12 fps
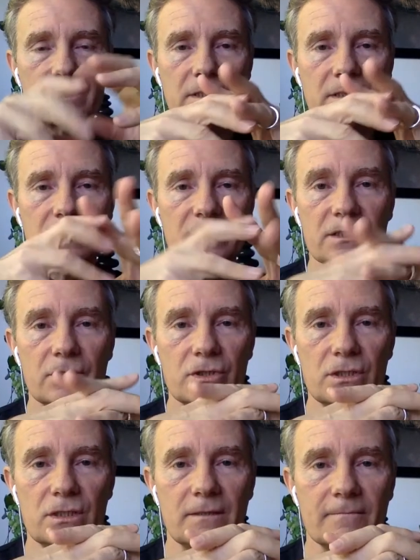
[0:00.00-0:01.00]
and the
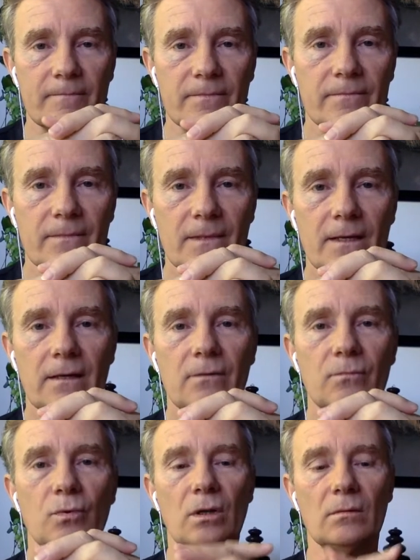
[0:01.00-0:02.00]
synergy
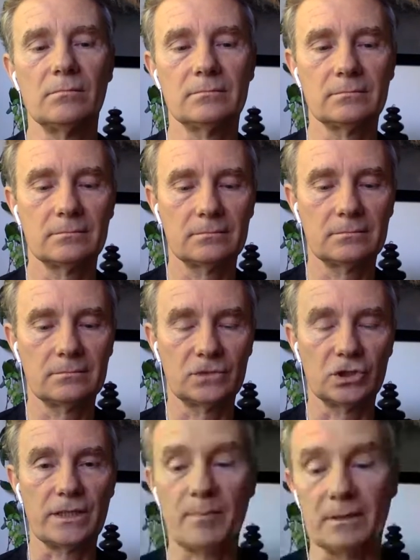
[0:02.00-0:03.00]
will
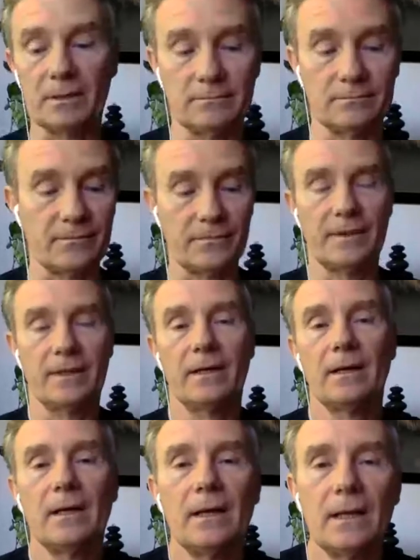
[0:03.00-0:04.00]
just happen.
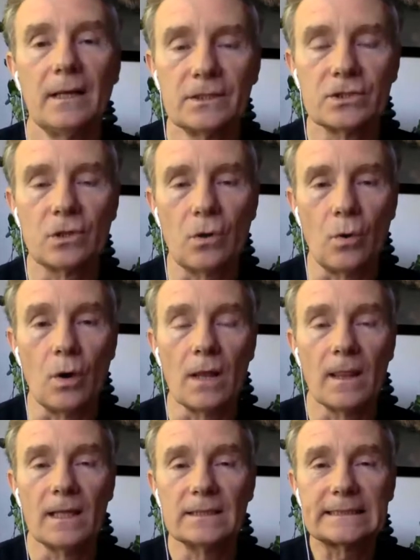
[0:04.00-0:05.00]
So
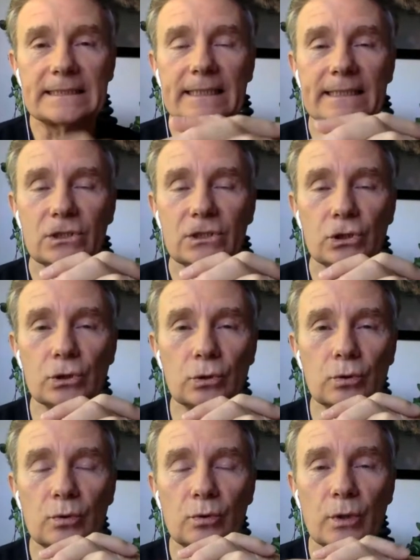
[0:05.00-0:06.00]
let's get
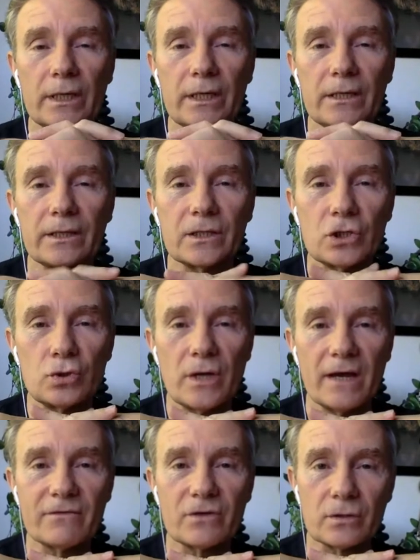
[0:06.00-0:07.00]
into anything that you
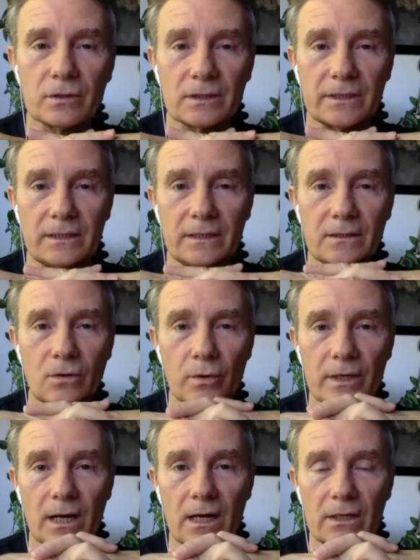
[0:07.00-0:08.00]
have currently
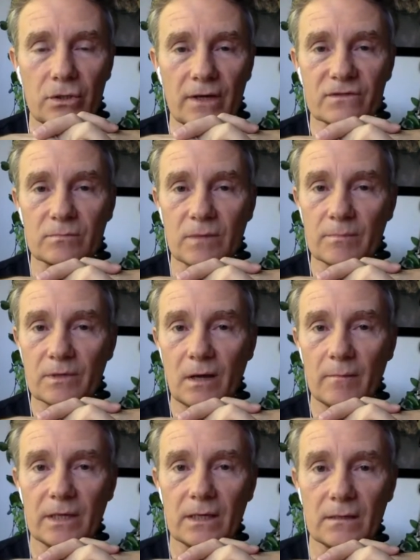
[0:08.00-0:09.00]
going on. Do you have some
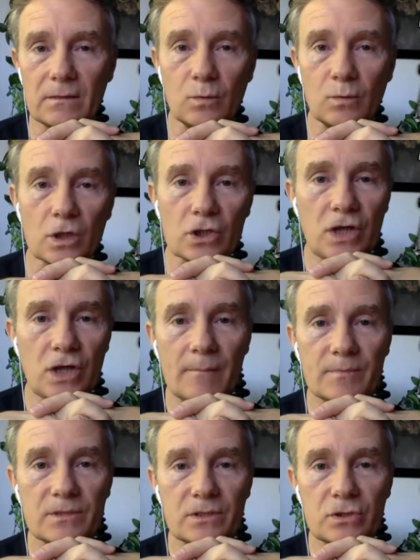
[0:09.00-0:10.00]
upcoming
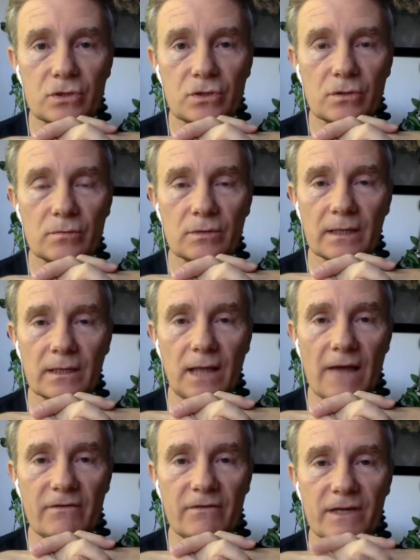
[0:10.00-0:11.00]
workshops that you're like
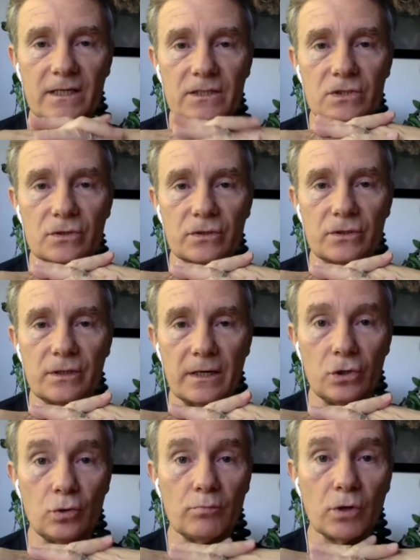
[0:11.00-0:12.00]
live events, or you got a
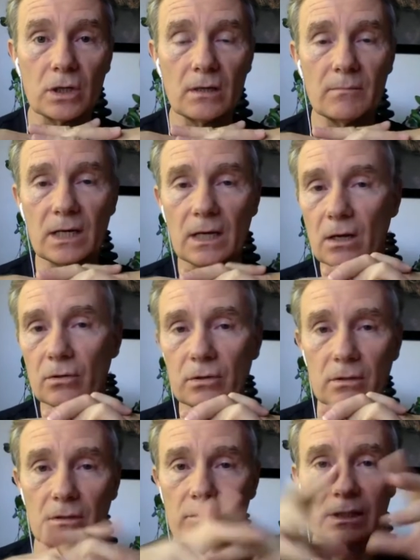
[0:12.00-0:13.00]
new book coming out,
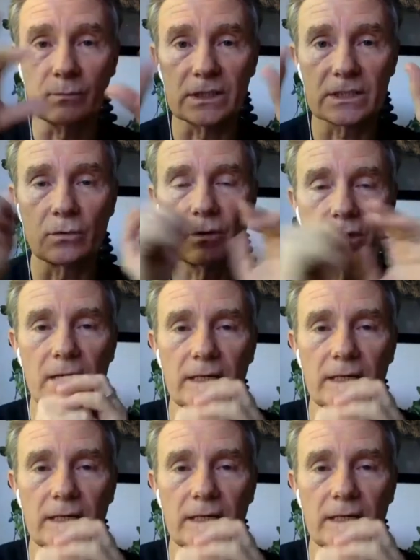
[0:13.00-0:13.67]
or what's going on?